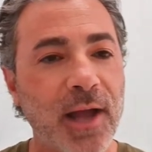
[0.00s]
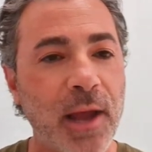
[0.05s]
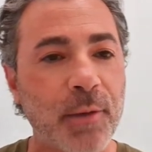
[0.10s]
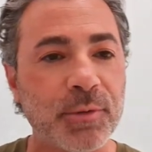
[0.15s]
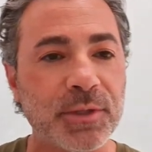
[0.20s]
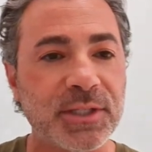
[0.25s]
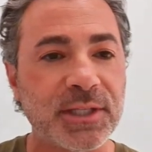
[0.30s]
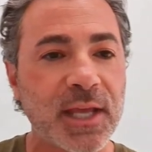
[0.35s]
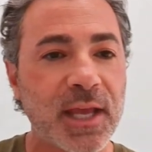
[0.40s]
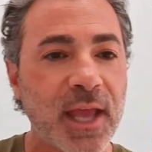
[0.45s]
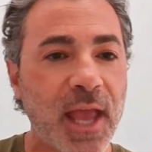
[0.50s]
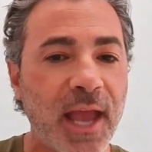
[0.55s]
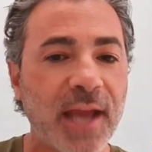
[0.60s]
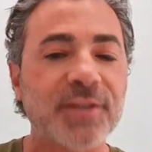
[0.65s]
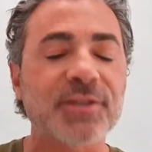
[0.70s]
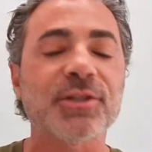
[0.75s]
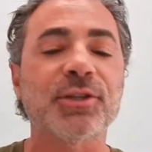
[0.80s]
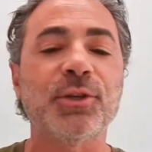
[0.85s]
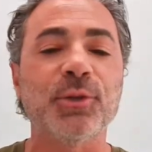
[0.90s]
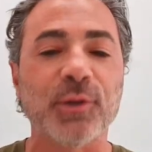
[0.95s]
I would say
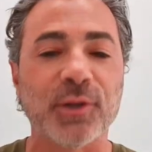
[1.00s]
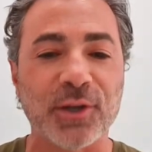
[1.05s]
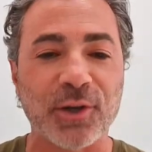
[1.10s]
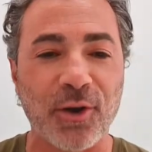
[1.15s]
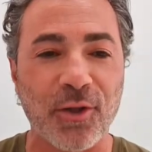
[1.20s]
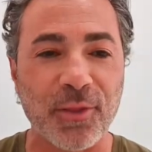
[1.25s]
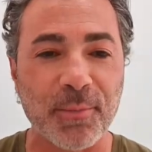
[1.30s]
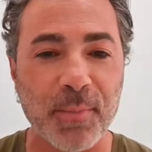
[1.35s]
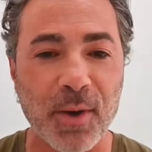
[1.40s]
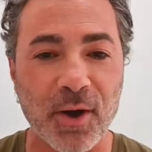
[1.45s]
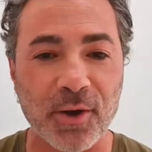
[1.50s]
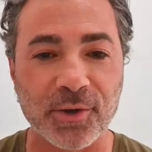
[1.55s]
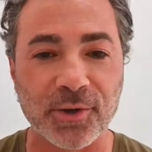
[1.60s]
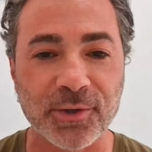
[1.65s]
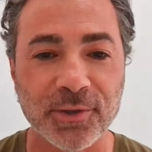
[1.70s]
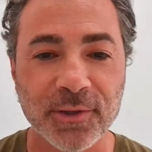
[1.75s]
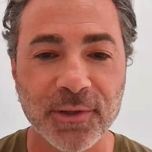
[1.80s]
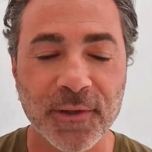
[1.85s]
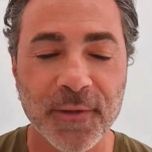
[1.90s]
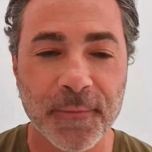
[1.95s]
executed on the
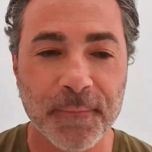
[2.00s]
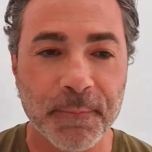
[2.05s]
model.